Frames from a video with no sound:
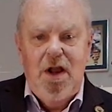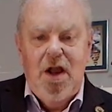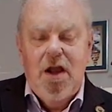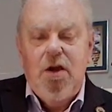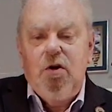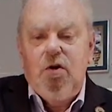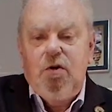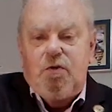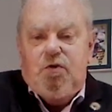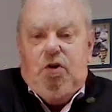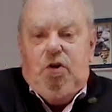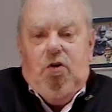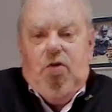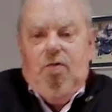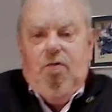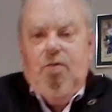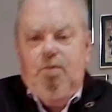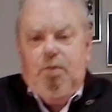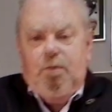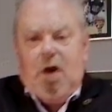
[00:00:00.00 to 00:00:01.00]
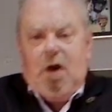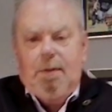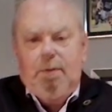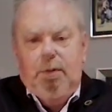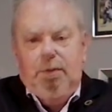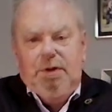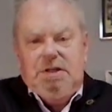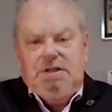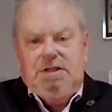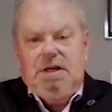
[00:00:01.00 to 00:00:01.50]
You've
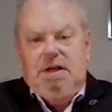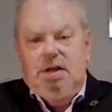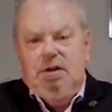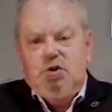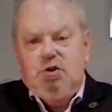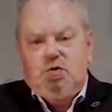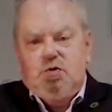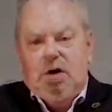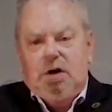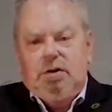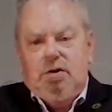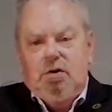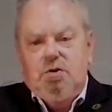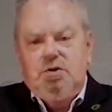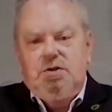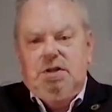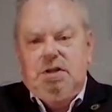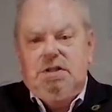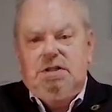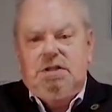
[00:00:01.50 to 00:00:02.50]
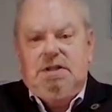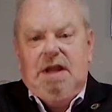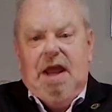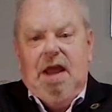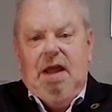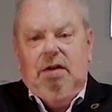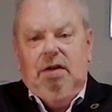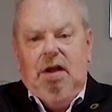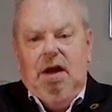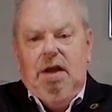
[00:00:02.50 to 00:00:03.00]
probably seen instructors that
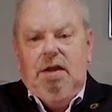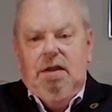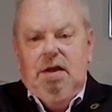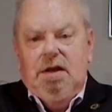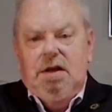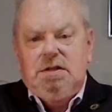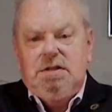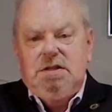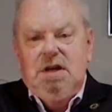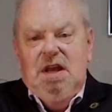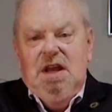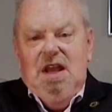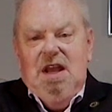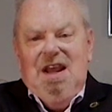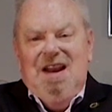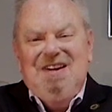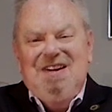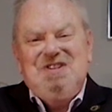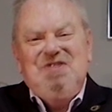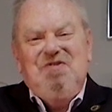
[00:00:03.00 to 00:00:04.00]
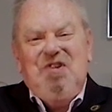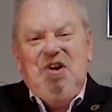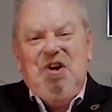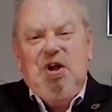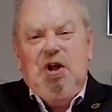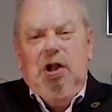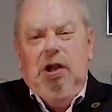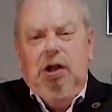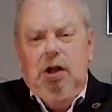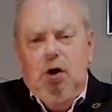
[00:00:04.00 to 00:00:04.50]
stand like this. It's a very
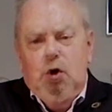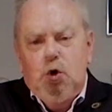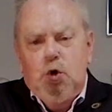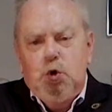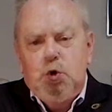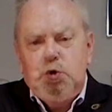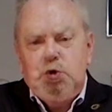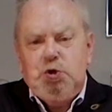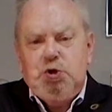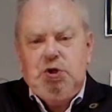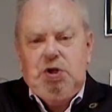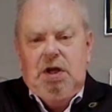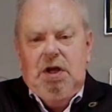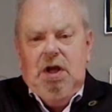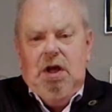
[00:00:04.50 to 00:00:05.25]
closed